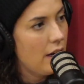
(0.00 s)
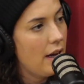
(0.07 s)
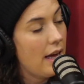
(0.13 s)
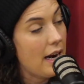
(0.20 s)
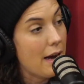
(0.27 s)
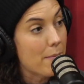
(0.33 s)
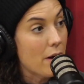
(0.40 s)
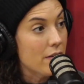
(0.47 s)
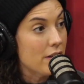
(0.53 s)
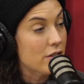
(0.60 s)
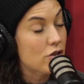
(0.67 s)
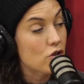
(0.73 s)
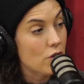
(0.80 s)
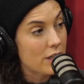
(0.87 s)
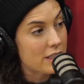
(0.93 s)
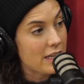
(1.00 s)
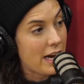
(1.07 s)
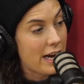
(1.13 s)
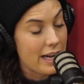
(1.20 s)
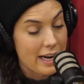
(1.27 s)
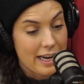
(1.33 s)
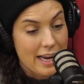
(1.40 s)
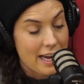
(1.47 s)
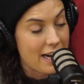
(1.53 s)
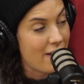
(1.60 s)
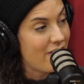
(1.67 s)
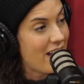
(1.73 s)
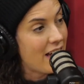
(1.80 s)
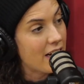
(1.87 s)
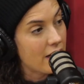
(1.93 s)
And I'm on this strict diet. I can't
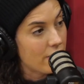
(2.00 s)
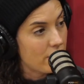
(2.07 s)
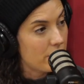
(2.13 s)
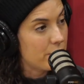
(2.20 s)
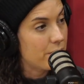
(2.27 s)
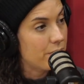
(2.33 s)
have any of them.